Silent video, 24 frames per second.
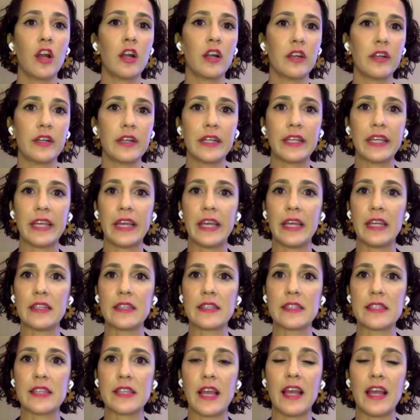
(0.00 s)

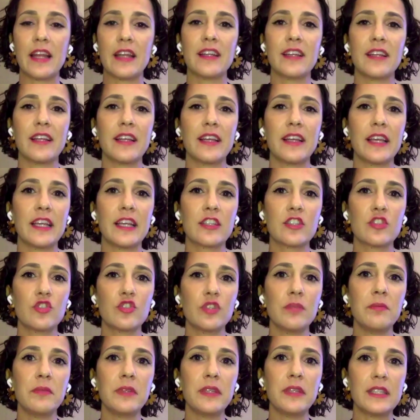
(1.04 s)
hurricanes, and
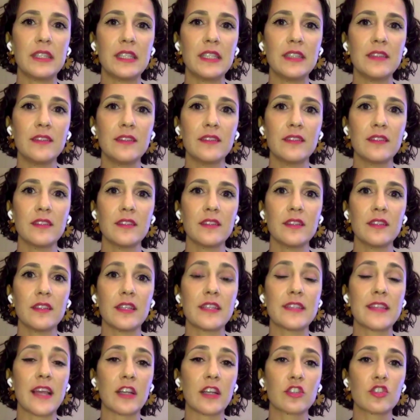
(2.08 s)
extreme heat
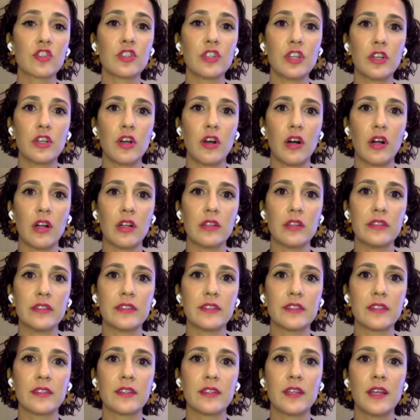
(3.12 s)
is actually
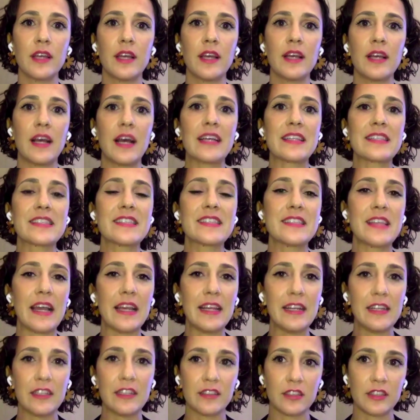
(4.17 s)
called a
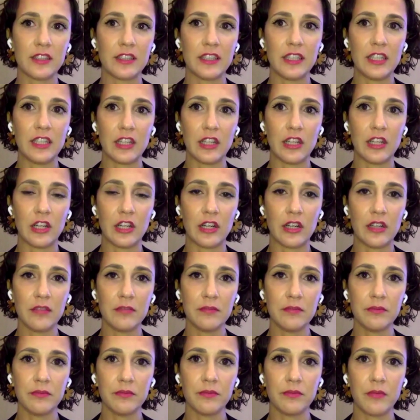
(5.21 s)
silent
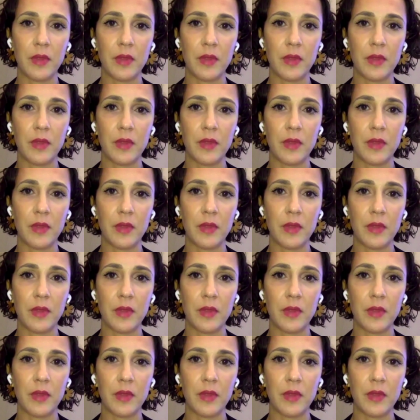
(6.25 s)
killer